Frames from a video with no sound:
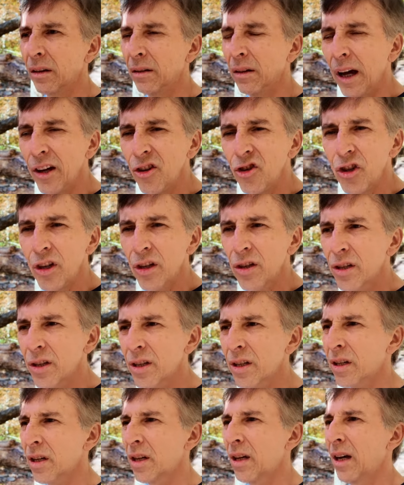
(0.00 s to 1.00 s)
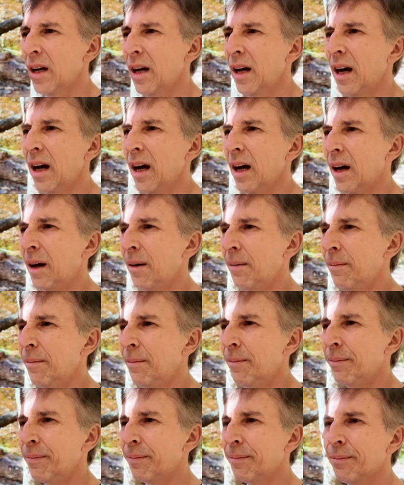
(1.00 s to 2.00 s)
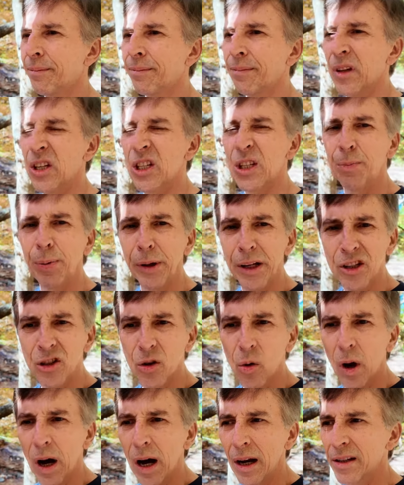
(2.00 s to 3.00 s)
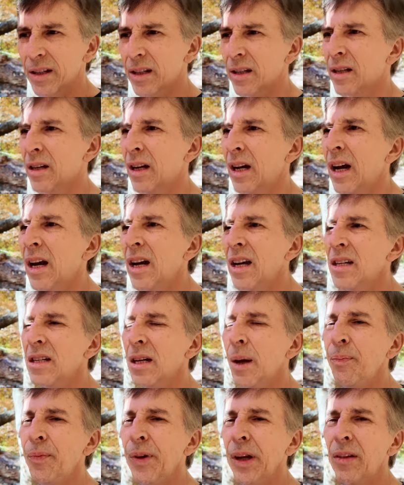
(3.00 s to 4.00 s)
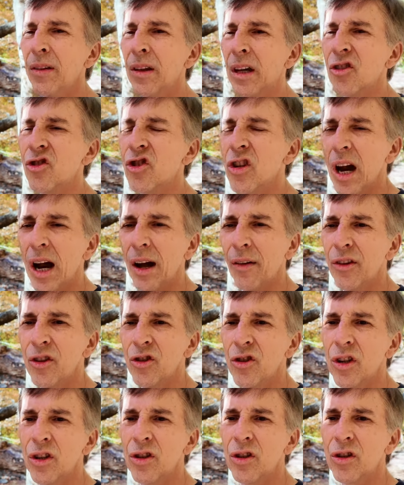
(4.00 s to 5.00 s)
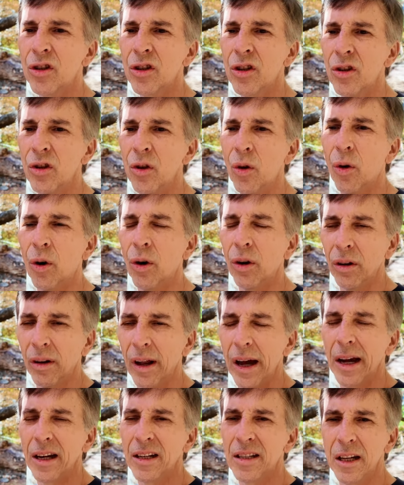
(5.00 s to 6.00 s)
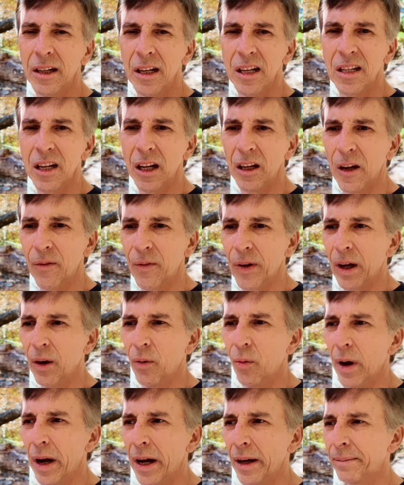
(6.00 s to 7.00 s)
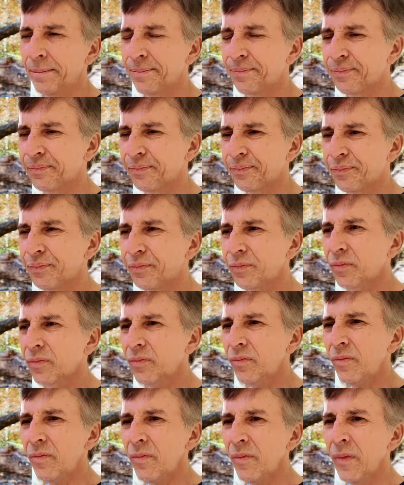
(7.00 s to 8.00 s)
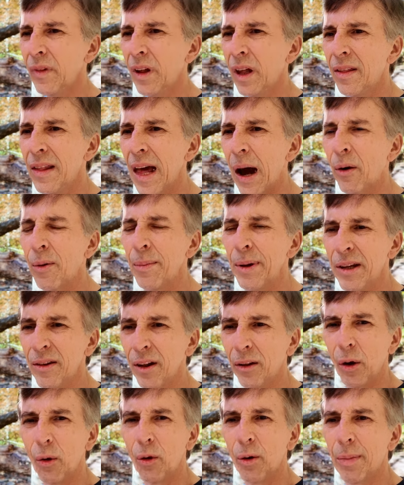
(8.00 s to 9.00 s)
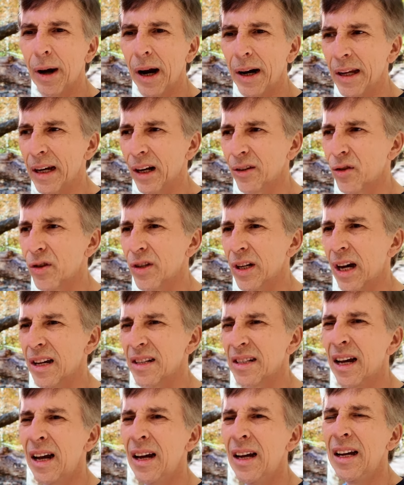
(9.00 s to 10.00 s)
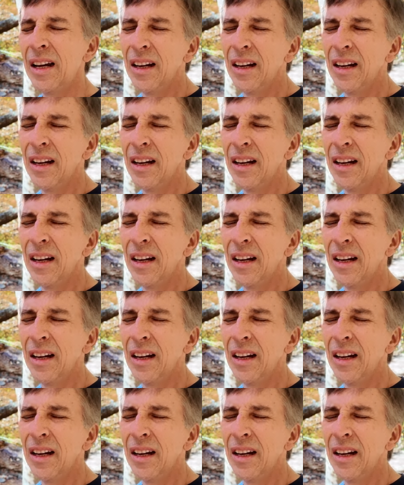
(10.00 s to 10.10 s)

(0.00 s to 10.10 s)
lunges, split squats, something that challenges your legs in a significant way. That would be the lower body exercise.